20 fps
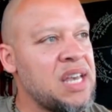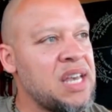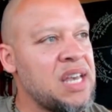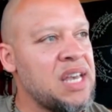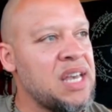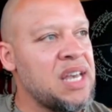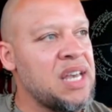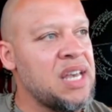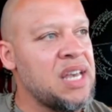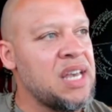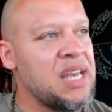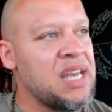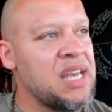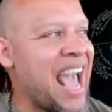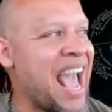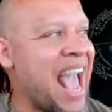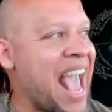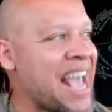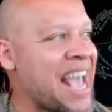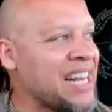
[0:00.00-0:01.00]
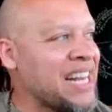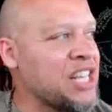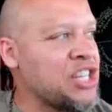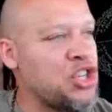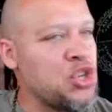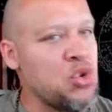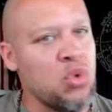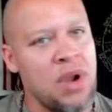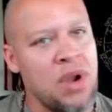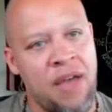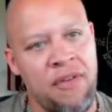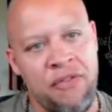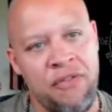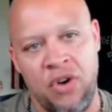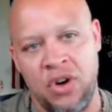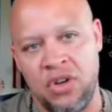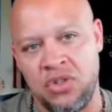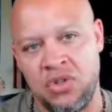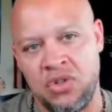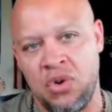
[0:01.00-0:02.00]
Elliot, I hated you when I
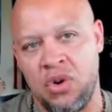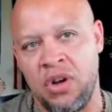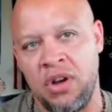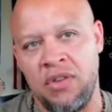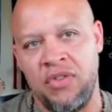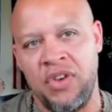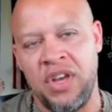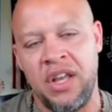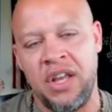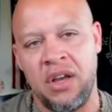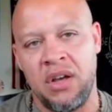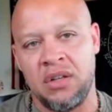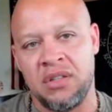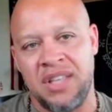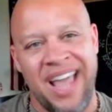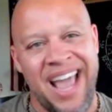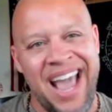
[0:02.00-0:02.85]
first saw your videos.